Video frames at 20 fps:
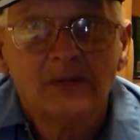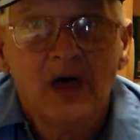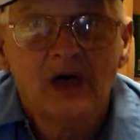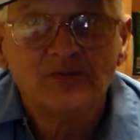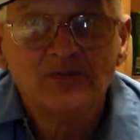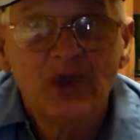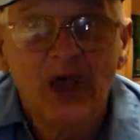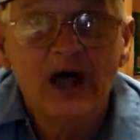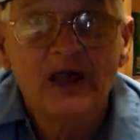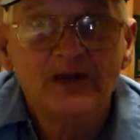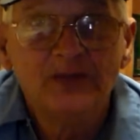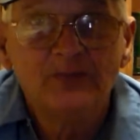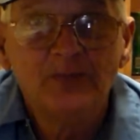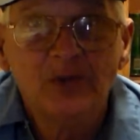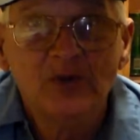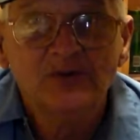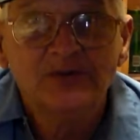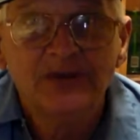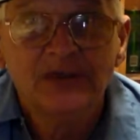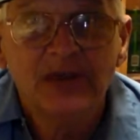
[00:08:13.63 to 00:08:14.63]
of child
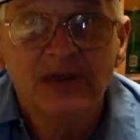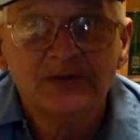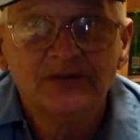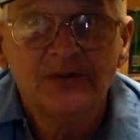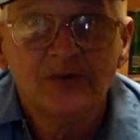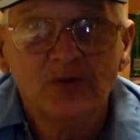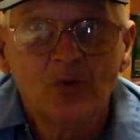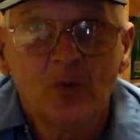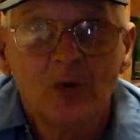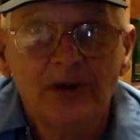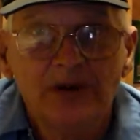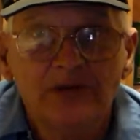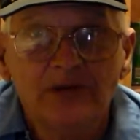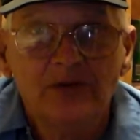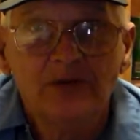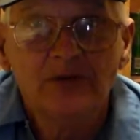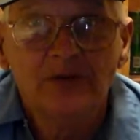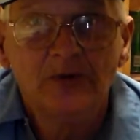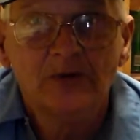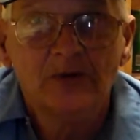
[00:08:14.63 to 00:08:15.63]
abuse against a
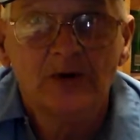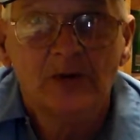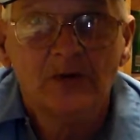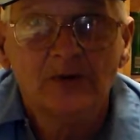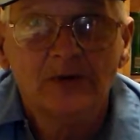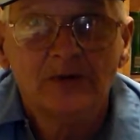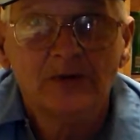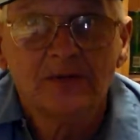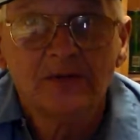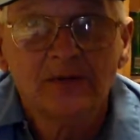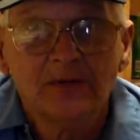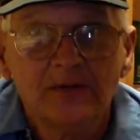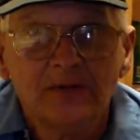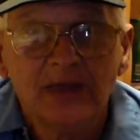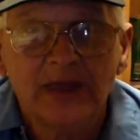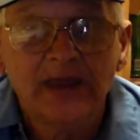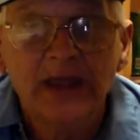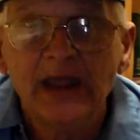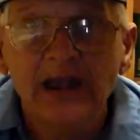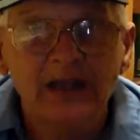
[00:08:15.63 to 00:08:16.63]
22-year-old.
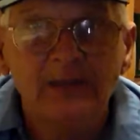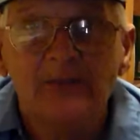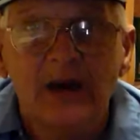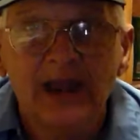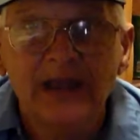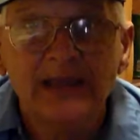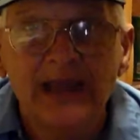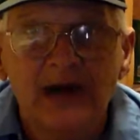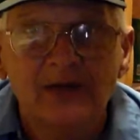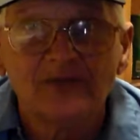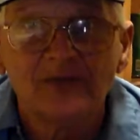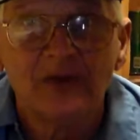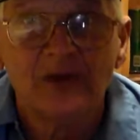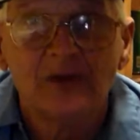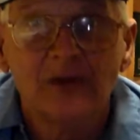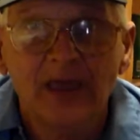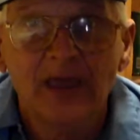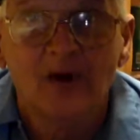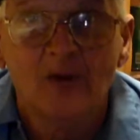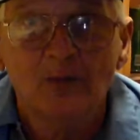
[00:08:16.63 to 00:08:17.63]
Can anybody out
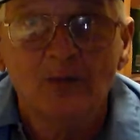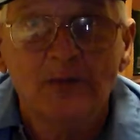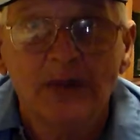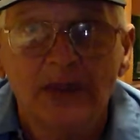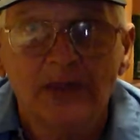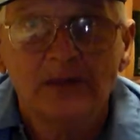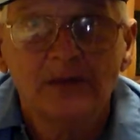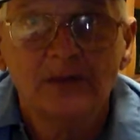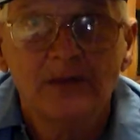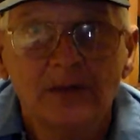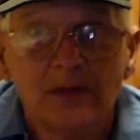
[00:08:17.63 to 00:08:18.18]
there help me